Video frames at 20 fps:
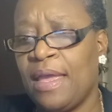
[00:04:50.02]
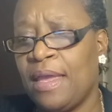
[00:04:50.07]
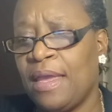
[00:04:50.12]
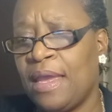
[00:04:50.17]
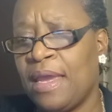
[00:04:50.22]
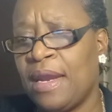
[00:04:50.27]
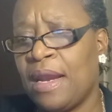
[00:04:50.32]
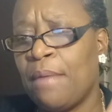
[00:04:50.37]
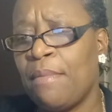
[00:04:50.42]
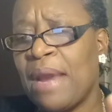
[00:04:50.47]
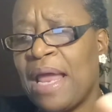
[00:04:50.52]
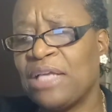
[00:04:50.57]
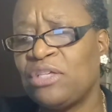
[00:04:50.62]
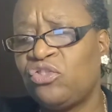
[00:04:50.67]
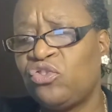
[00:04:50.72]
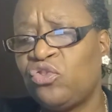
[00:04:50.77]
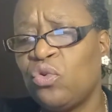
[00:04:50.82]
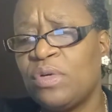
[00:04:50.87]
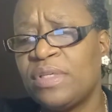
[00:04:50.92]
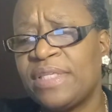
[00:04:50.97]
And I'm not
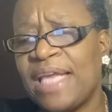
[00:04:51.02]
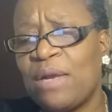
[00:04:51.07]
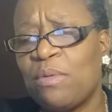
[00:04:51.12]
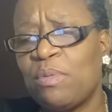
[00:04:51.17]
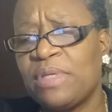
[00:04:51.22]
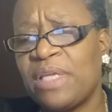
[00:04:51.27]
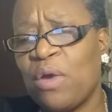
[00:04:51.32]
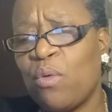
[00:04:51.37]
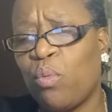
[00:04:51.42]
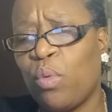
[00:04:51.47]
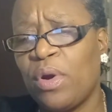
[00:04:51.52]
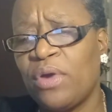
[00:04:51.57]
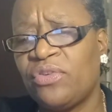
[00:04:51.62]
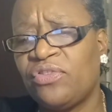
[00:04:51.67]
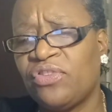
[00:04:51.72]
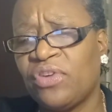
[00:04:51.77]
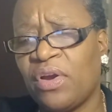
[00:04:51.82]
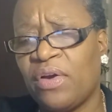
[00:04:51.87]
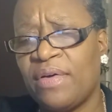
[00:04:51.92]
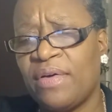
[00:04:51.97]
sure exactly what that work
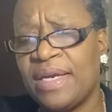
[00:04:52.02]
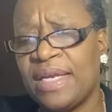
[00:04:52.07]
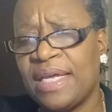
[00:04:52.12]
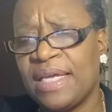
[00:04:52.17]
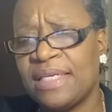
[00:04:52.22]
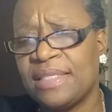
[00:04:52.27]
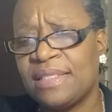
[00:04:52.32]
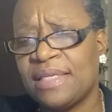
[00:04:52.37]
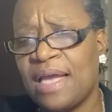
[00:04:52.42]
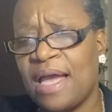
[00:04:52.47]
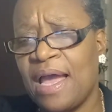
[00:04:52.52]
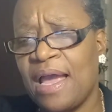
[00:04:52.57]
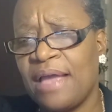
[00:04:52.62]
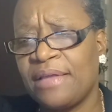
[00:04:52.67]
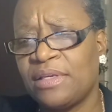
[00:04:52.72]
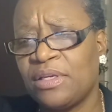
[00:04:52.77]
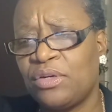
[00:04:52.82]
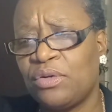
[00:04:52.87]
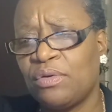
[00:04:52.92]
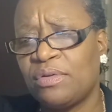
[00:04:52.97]
sharing is. I
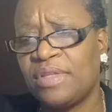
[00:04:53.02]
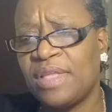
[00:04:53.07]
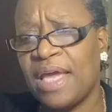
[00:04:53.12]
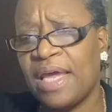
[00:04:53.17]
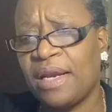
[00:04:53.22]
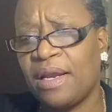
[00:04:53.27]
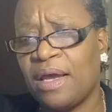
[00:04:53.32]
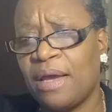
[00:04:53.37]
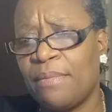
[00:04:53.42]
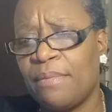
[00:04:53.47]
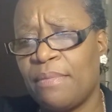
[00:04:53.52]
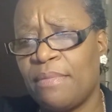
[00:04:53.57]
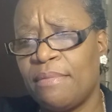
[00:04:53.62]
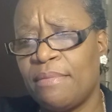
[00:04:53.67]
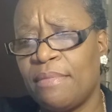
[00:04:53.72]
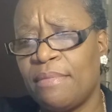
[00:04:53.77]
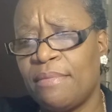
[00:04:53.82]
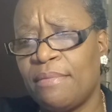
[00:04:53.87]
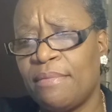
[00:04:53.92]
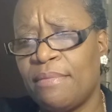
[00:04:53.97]
have to look that up.
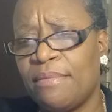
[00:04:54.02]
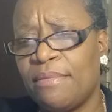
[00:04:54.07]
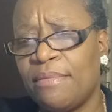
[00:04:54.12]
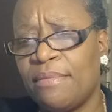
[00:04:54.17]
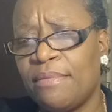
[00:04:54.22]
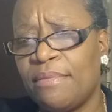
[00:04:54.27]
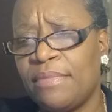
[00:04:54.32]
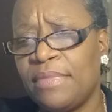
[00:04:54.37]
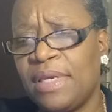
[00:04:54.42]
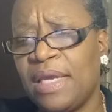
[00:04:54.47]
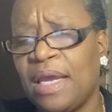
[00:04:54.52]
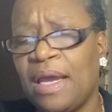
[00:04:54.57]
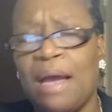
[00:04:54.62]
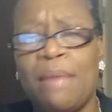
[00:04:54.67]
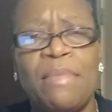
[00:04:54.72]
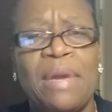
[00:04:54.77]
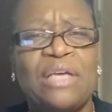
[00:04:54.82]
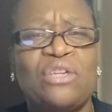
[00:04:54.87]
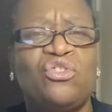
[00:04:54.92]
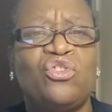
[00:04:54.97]
Yeah,
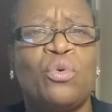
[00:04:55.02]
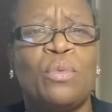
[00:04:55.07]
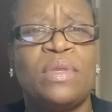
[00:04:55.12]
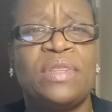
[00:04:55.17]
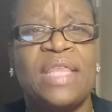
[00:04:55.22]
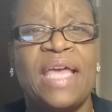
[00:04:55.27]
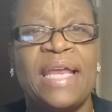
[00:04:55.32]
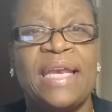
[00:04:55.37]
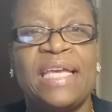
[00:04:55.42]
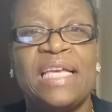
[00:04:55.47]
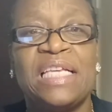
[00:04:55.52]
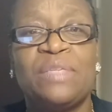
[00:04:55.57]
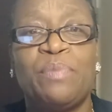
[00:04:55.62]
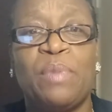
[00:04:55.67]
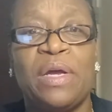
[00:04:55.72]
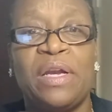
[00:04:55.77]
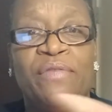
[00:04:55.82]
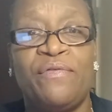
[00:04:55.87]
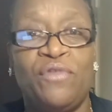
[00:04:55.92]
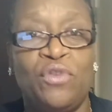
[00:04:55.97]
I'm not sure what that is,
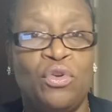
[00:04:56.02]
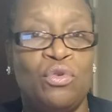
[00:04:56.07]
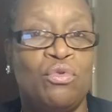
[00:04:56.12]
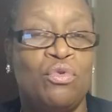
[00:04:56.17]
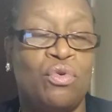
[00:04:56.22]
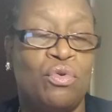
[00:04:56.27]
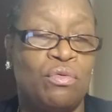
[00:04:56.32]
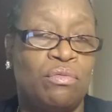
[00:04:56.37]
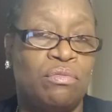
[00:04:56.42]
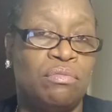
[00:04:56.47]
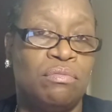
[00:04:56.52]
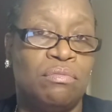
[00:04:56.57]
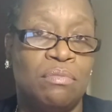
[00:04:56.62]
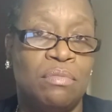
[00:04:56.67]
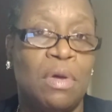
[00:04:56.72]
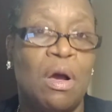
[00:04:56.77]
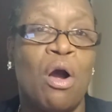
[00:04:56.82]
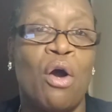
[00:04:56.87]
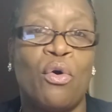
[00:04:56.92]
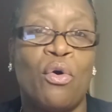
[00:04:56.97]
but if you
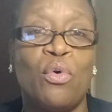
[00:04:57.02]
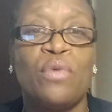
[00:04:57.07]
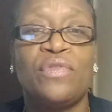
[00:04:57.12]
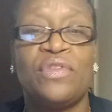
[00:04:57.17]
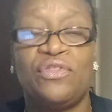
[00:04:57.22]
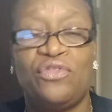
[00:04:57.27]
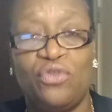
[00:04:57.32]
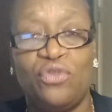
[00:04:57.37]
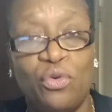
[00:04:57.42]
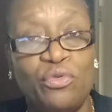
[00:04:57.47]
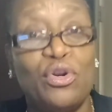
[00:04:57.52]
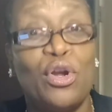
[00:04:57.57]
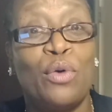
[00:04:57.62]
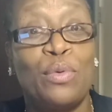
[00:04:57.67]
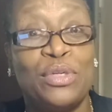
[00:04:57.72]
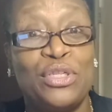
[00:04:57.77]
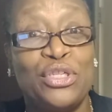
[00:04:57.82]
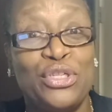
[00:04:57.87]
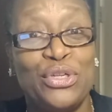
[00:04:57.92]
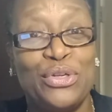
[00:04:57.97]
are on this, you
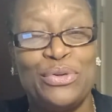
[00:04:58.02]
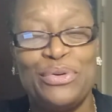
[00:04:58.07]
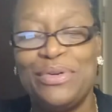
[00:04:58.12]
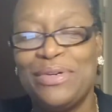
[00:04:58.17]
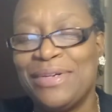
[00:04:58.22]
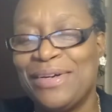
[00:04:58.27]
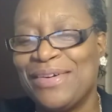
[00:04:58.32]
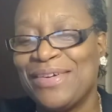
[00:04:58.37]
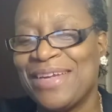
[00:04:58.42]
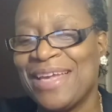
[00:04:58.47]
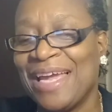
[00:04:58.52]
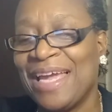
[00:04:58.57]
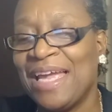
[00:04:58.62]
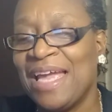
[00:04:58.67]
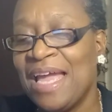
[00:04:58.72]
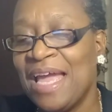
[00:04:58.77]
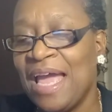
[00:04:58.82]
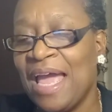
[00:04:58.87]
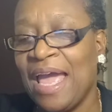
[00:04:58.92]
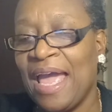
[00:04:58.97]
know it's you,
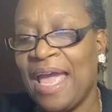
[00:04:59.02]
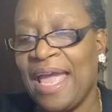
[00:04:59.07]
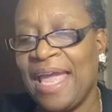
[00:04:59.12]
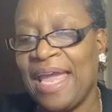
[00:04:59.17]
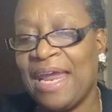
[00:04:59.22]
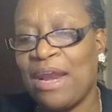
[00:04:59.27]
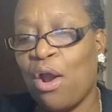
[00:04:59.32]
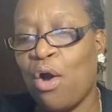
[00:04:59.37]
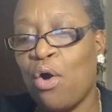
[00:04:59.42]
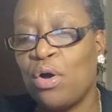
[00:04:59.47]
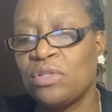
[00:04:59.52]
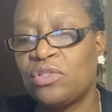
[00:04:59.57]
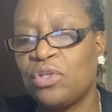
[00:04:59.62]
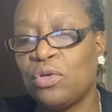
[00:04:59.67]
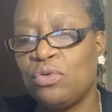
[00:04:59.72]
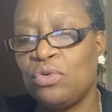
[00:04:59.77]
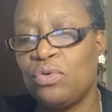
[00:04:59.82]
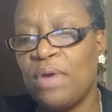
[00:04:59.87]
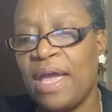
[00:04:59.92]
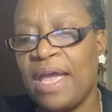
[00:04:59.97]
okay? And also
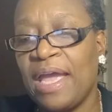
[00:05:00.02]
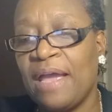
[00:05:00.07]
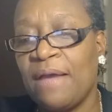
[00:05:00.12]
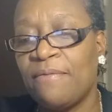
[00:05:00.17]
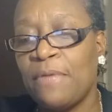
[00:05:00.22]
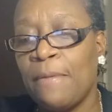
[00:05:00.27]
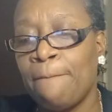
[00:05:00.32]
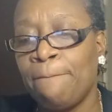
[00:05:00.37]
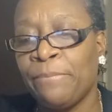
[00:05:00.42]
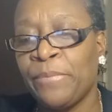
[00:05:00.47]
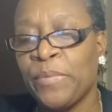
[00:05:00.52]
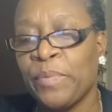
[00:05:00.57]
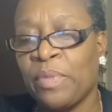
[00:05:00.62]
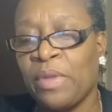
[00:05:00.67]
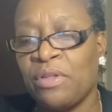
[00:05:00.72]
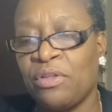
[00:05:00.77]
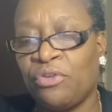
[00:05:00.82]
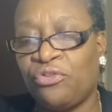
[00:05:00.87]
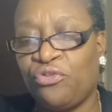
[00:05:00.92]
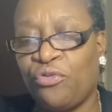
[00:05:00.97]
you have
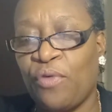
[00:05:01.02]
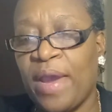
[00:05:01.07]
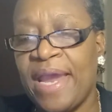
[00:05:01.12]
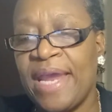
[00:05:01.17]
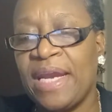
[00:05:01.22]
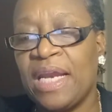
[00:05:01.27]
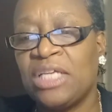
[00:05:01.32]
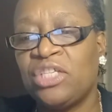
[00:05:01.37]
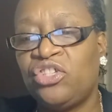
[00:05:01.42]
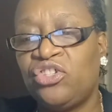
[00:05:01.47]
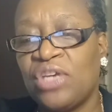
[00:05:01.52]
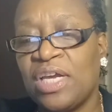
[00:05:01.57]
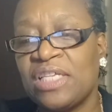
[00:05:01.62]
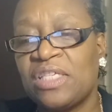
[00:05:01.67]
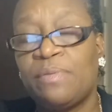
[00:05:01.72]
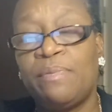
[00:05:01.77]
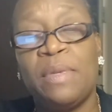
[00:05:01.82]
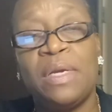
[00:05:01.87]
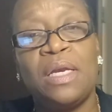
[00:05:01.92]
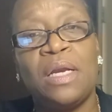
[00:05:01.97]
the trade
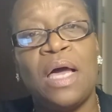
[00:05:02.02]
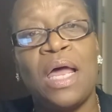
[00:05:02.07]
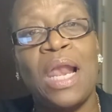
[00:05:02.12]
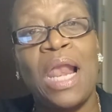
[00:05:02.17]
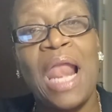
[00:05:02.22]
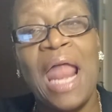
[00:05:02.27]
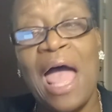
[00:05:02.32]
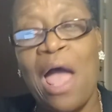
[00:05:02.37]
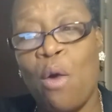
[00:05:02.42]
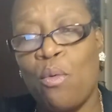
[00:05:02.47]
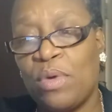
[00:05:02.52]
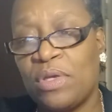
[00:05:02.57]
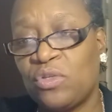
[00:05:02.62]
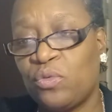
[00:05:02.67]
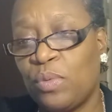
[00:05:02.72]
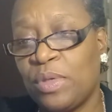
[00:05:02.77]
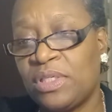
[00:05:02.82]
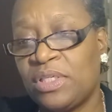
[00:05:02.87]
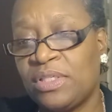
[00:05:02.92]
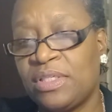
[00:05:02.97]
adjustment
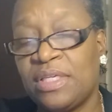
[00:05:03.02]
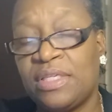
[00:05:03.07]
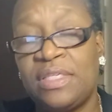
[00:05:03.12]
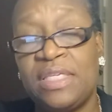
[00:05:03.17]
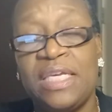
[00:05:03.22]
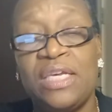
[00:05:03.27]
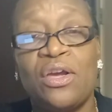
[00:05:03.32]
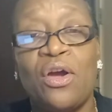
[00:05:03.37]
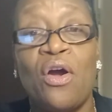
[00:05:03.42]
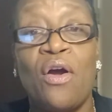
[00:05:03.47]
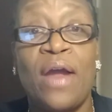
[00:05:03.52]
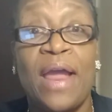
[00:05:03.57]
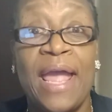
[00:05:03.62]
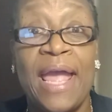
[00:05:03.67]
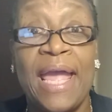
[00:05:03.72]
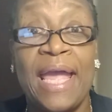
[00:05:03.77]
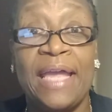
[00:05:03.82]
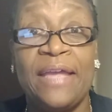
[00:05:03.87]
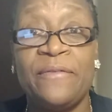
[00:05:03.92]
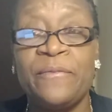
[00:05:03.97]
allowance, which is the
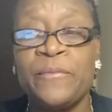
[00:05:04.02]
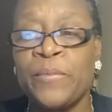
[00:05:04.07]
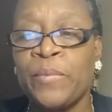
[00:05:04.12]
TRA.